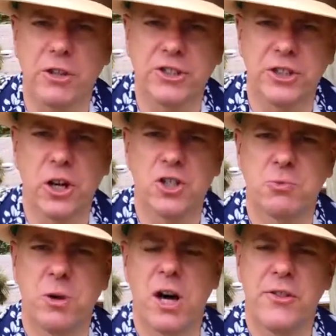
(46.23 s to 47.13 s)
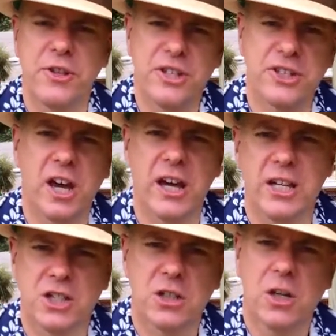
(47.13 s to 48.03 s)
research, but at this
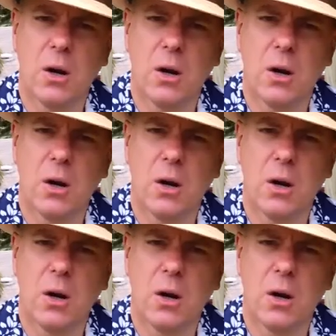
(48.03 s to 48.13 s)
stage